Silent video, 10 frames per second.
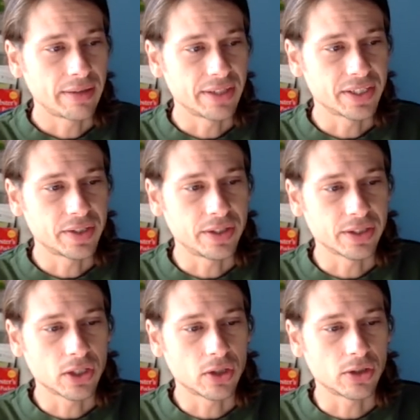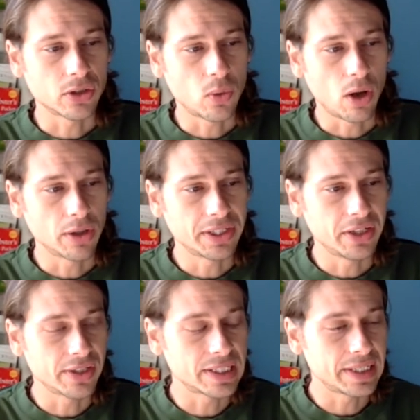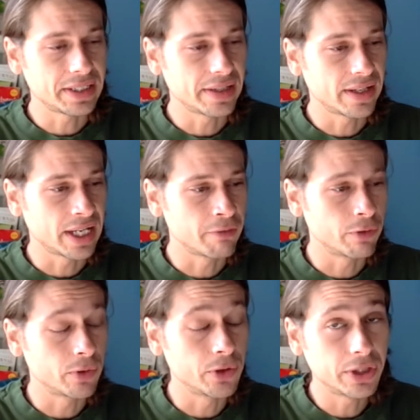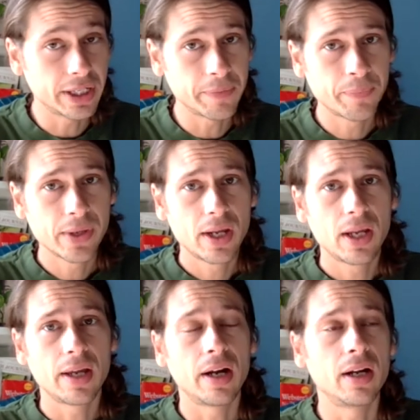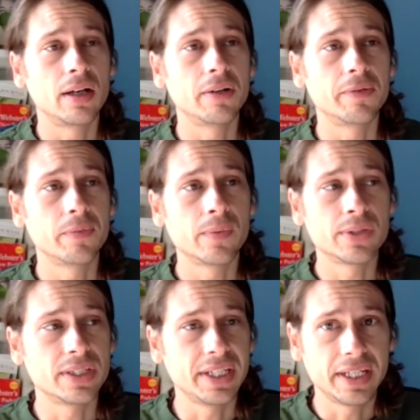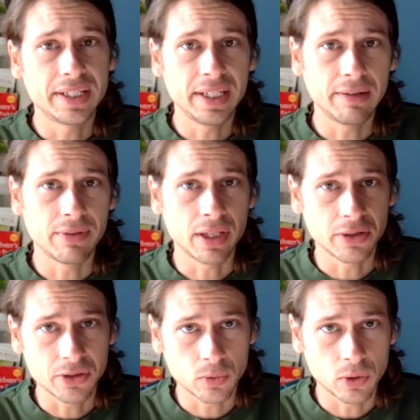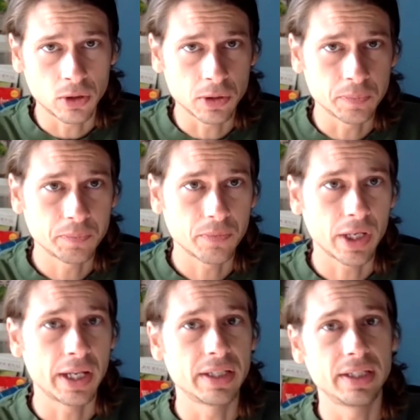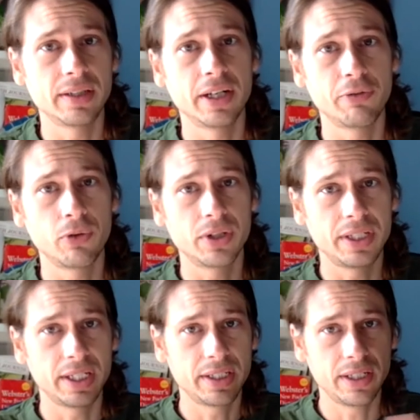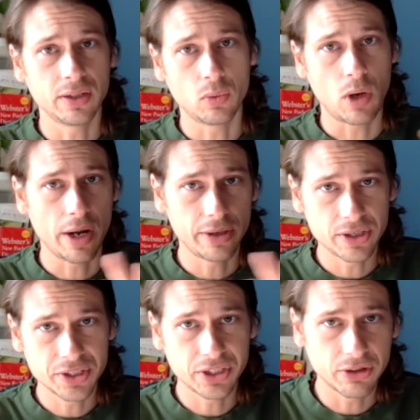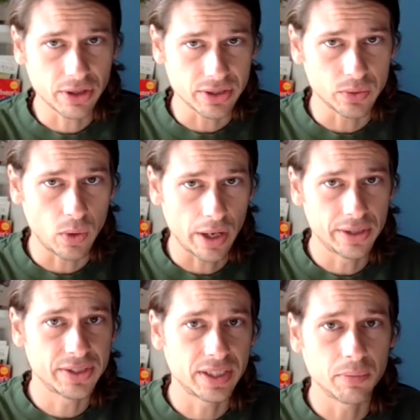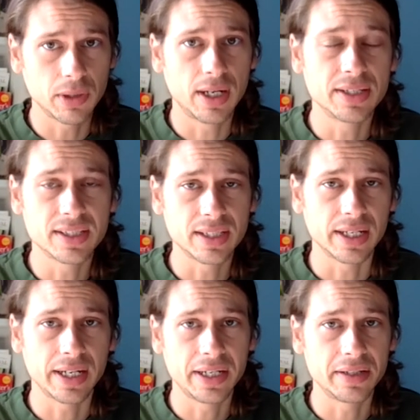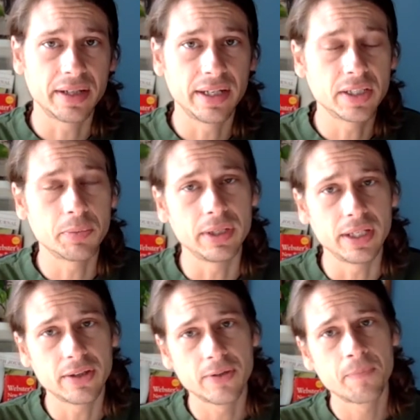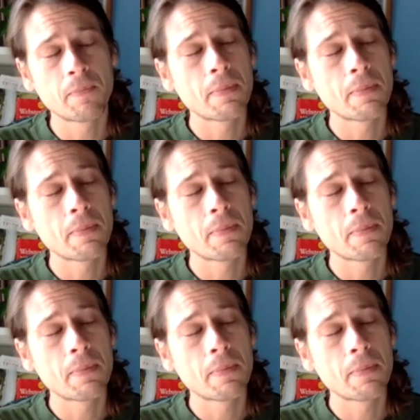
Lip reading: this quality or this idea that, like, Varuna was a deity of the underworld, and therefore the deity of the waters, you know, because the water symbolizes like hidden things beneath.